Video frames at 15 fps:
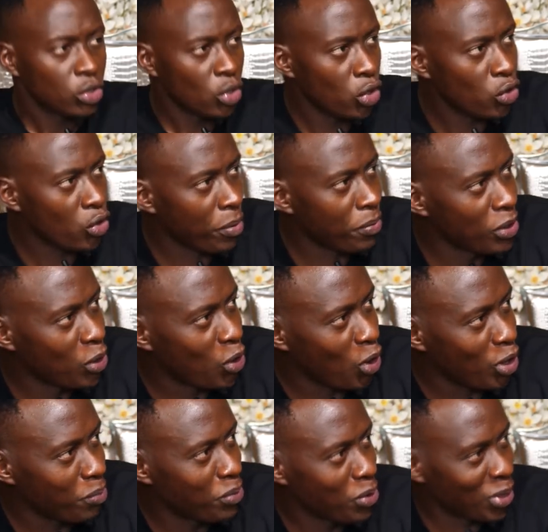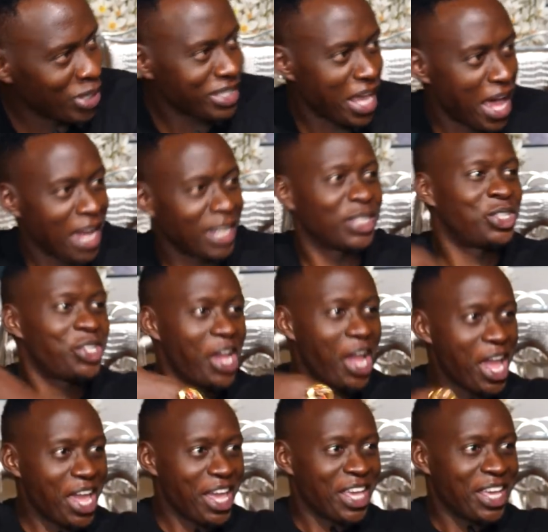So you are being called Beyonce and
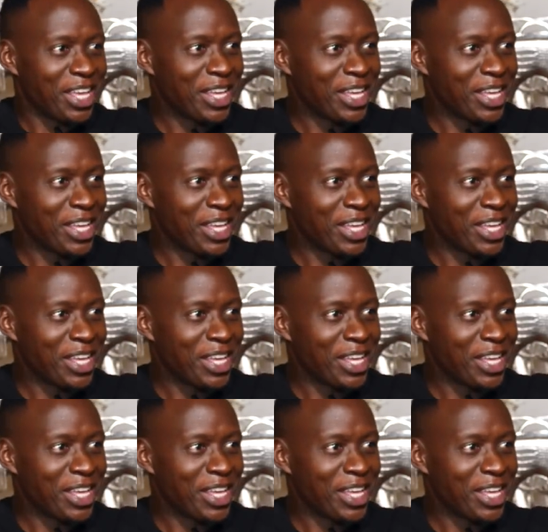Jay.